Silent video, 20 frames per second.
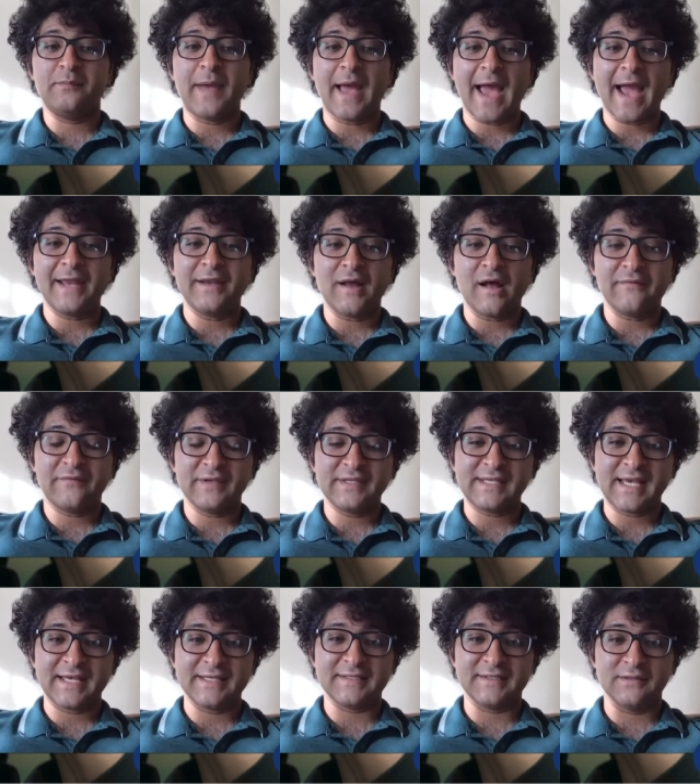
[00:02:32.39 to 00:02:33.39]
patent office
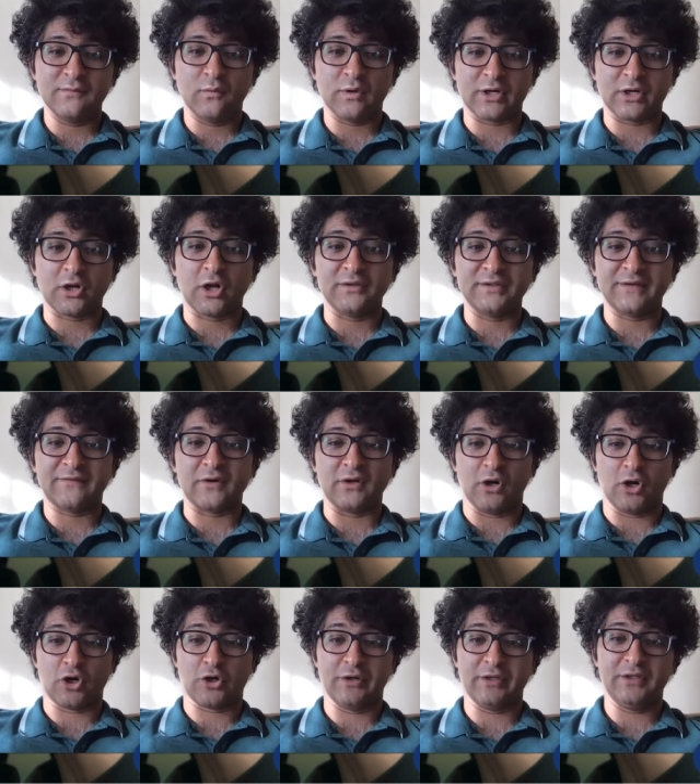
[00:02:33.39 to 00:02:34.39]
has what are called
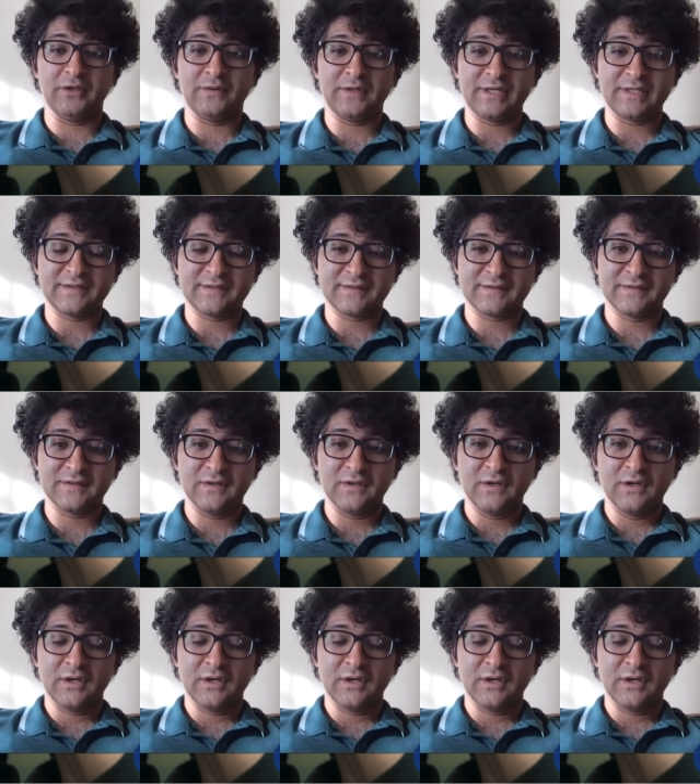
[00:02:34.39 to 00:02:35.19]
different art units.